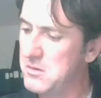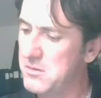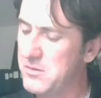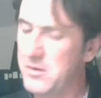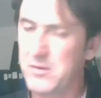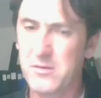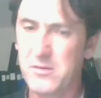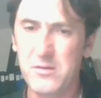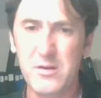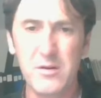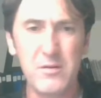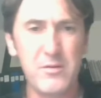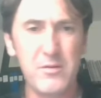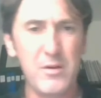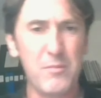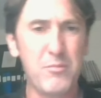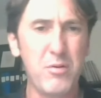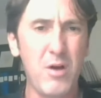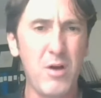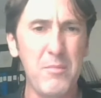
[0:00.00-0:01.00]
They're
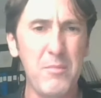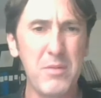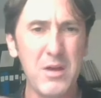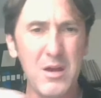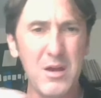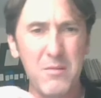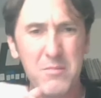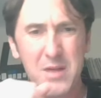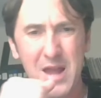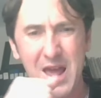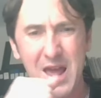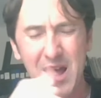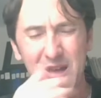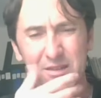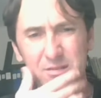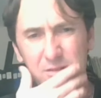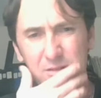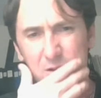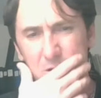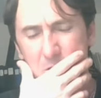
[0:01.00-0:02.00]
propping up
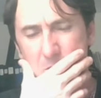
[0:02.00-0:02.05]
Nasser.